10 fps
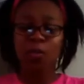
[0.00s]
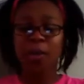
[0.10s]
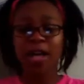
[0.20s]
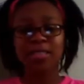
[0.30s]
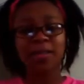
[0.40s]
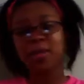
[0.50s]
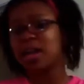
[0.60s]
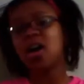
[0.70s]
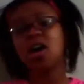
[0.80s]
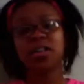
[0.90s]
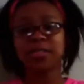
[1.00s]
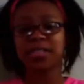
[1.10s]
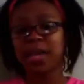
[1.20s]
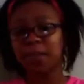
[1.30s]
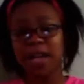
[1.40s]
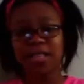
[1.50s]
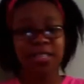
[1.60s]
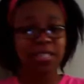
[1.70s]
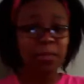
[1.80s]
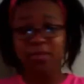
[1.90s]
pasta, but not all of us like
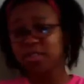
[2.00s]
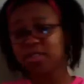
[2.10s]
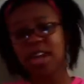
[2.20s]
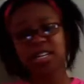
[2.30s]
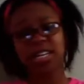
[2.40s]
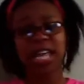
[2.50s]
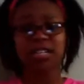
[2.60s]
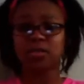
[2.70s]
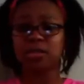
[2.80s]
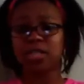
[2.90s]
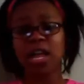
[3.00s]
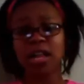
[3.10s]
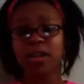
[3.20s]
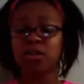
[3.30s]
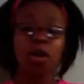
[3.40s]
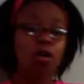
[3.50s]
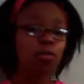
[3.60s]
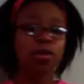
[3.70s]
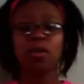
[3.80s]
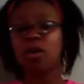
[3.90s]
pasta. Some of us are actually lactose intolerant. No,
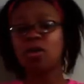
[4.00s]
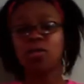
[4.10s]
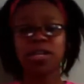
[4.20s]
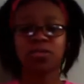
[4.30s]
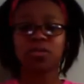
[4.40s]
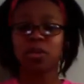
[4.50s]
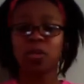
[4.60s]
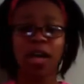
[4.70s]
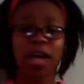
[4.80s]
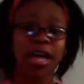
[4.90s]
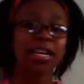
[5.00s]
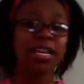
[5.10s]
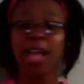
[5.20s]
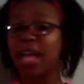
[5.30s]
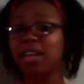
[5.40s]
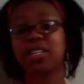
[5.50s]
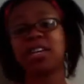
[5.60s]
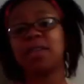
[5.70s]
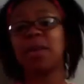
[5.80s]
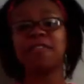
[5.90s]
we don't always drink wine.
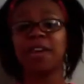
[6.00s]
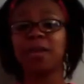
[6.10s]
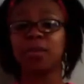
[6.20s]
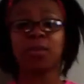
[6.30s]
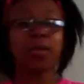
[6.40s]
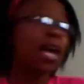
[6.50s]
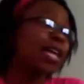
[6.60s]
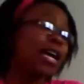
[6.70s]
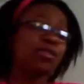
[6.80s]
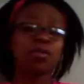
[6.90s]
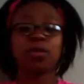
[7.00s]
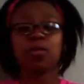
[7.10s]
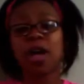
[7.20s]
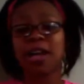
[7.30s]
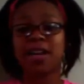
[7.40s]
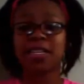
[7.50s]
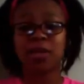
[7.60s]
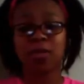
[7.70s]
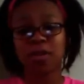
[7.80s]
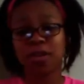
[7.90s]
Actually, in my family, we're not allowed to drink wine
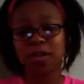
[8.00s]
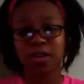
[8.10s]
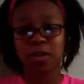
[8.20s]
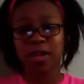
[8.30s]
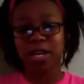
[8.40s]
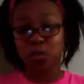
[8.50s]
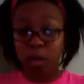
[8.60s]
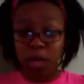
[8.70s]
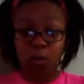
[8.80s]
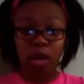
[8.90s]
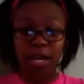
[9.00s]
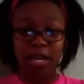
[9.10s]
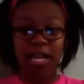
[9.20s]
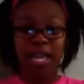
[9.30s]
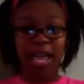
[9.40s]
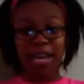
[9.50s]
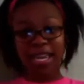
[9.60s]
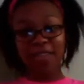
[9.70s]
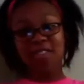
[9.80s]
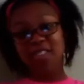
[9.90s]
until we're, 21. And
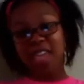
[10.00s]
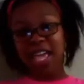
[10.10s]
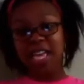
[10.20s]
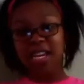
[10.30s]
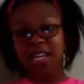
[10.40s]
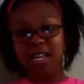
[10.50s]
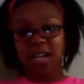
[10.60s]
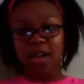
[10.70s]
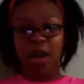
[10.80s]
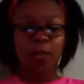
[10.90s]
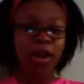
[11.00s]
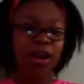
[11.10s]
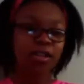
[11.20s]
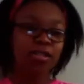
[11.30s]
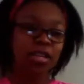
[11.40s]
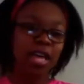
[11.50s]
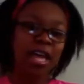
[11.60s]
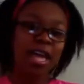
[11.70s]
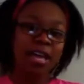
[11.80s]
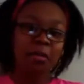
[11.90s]
even then, our parents are
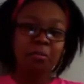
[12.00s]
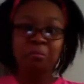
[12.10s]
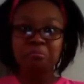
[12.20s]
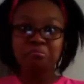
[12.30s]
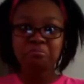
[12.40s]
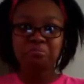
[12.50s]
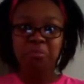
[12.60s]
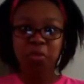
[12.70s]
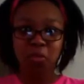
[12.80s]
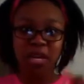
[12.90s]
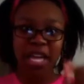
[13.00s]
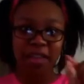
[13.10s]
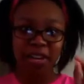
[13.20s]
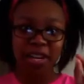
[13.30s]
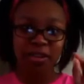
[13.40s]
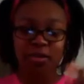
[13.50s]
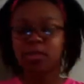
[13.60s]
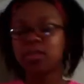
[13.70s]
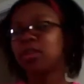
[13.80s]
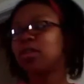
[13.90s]
like, you only have a
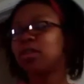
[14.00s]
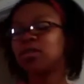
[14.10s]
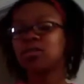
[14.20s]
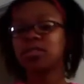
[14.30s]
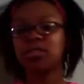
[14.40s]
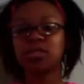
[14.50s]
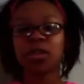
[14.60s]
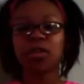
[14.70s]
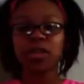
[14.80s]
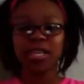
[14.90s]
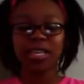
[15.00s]
little, So